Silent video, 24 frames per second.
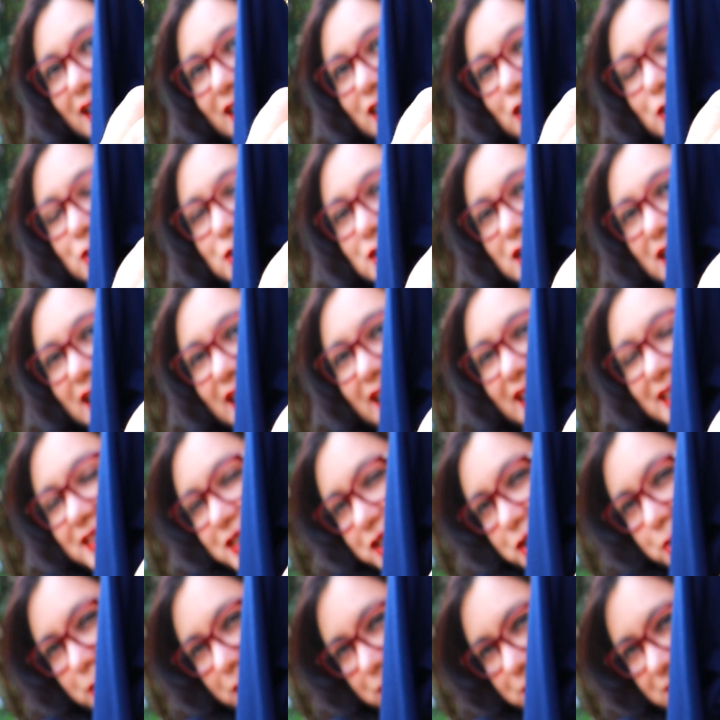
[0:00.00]
Usually
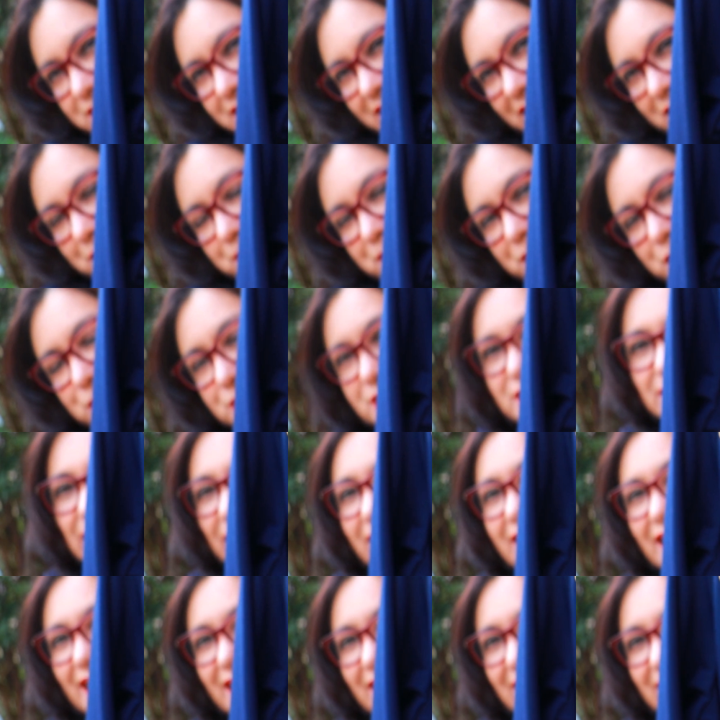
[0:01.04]
it's twill tape, you'll
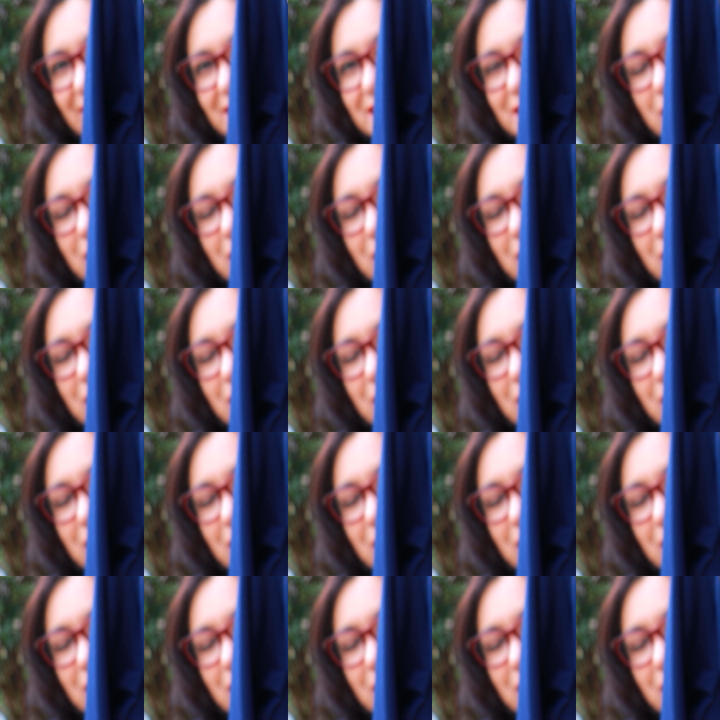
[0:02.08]
see that in